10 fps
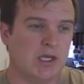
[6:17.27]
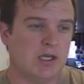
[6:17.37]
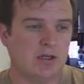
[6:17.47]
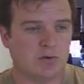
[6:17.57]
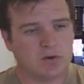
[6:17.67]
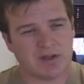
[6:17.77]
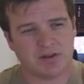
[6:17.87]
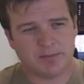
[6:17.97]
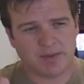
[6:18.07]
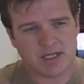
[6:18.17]
one of
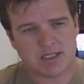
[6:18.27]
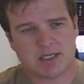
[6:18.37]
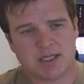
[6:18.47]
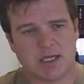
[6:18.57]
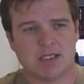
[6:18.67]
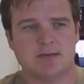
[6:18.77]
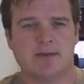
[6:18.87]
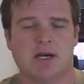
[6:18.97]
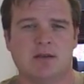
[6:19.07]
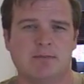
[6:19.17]
the basic things
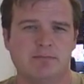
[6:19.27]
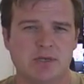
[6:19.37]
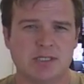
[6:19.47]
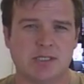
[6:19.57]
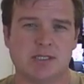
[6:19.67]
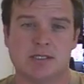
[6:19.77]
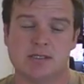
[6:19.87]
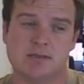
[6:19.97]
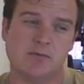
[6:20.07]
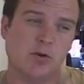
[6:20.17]
about business
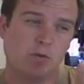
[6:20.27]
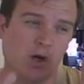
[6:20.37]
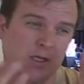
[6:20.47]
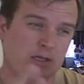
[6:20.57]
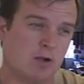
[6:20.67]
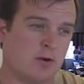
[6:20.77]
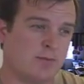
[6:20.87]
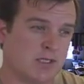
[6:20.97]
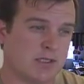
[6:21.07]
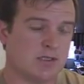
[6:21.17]
is if you want to start a
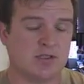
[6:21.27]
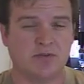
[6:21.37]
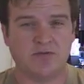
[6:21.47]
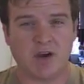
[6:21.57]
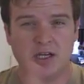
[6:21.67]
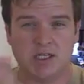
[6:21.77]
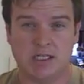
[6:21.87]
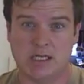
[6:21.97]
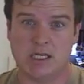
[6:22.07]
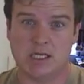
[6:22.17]
business, you find a
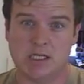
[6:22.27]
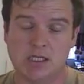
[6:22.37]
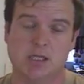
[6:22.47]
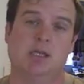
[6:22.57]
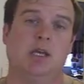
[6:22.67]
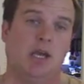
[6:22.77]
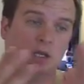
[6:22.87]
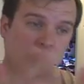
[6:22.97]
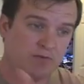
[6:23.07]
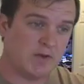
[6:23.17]
need,
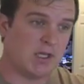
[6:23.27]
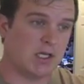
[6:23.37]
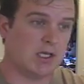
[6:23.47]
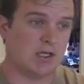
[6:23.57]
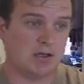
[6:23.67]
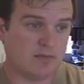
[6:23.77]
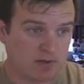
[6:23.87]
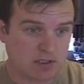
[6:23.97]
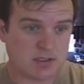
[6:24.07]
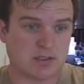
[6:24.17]
and you fill it. And if
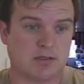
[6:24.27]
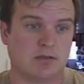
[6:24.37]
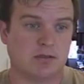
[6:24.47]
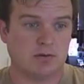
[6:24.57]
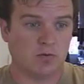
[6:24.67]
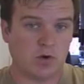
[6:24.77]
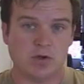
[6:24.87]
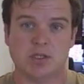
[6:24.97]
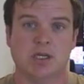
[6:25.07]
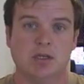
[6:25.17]
it's
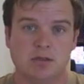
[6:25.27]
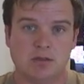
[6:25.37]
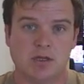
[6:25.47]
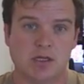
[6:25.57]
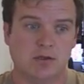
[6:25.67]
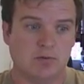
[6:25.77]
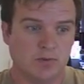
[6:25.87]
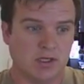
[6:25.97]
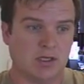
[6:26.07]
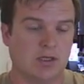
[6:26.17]
worthy, then you'll
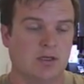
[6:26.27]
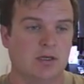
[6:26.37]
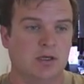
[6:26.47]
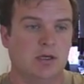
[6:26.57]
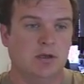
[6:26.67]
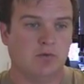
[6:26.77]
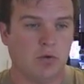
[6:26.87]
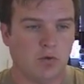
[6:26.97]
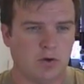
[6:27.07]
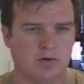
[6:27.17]
be
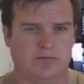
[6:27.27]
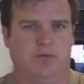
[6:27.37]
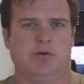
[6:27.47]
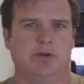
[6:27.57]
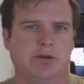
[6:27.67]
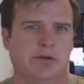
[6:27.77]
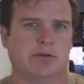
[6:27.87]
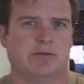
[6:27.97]
rewarded for your